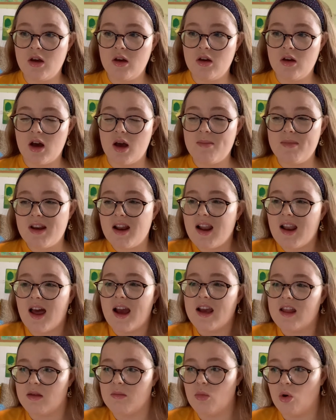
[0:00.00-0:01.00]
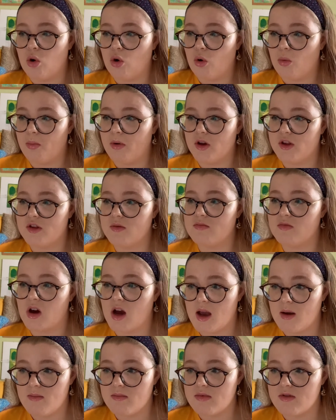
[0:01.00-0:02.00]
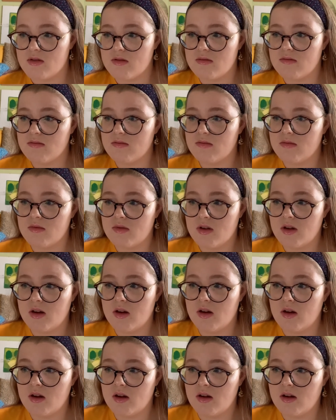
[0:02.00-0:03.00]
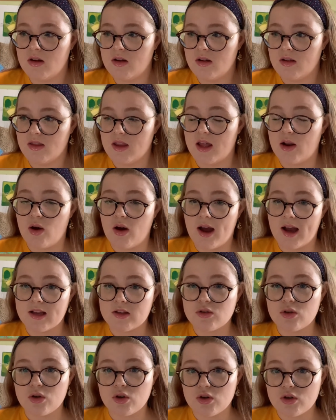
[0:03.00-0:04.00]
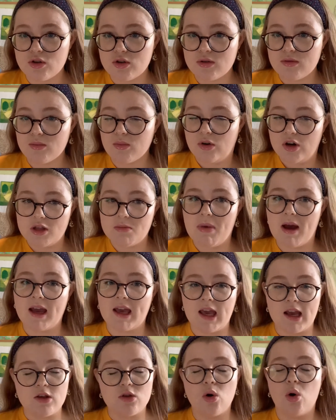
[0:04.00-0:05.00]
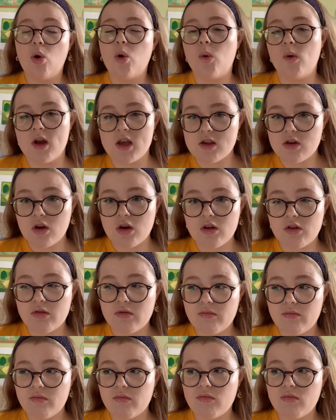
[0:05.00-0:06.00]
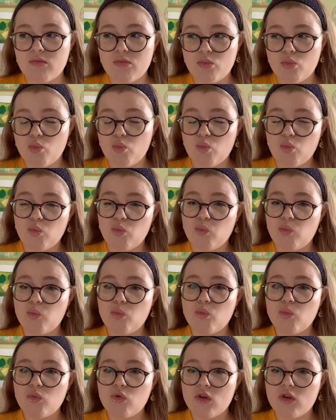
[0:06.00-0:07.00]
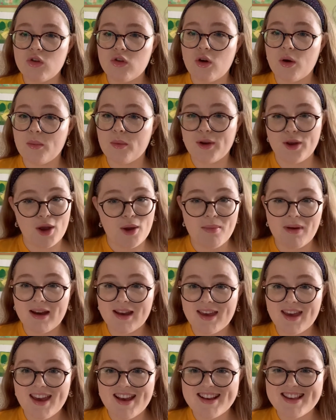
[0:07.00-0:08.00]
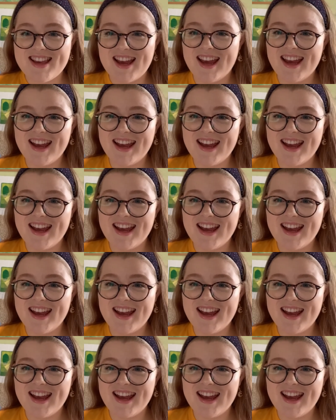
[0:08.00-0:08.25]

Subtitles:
I mean, I like them all, but sometimes they're not as good, whereas pancakes are always good. So I'm gonna get pancakes.